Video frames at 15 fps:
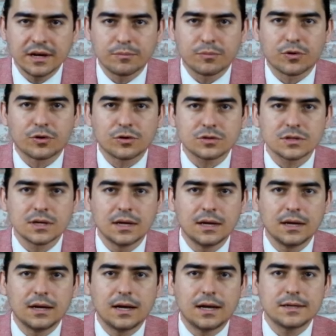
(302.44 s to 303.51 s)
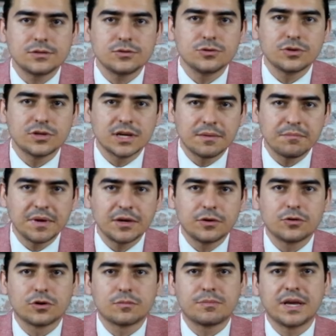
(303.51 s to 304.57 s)
airport and you can
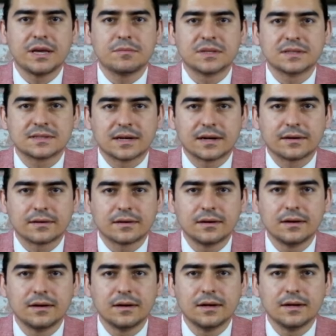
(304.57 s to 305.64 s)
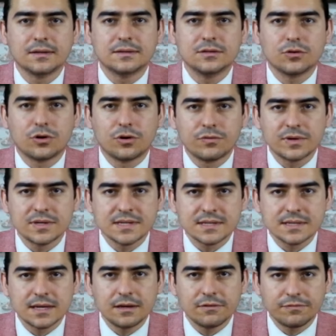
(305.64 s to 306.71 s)
make your payment there. The
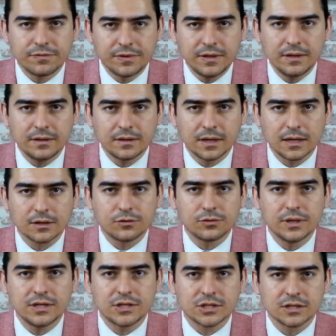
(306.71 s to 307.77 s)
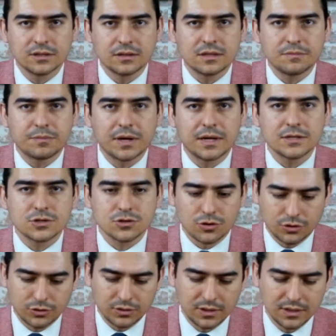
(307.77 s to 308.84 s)
overstay fee calculation depends
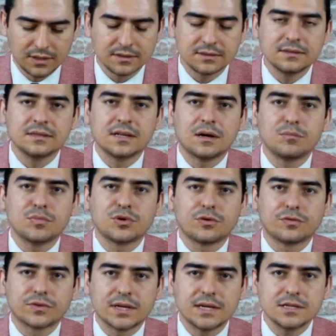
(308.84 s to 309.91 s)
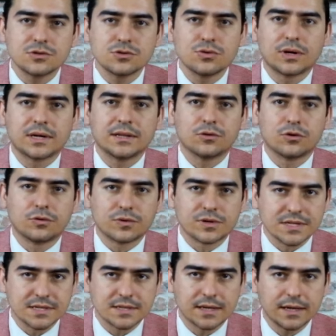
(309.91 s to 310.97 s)
on the number of days you are in
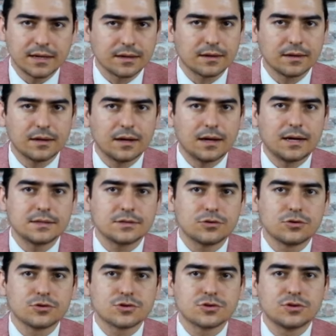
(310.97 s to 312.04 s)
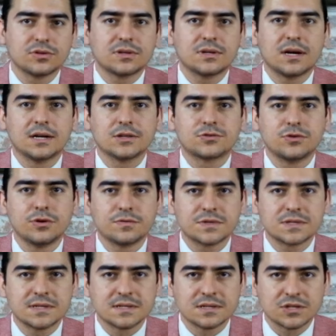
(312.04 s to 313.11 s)
overstay and also the country of
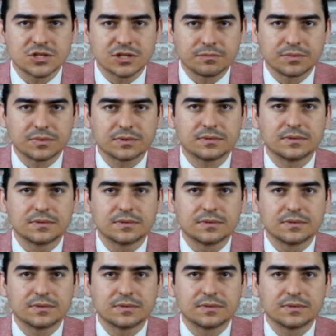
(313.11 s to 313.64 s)
citizenship.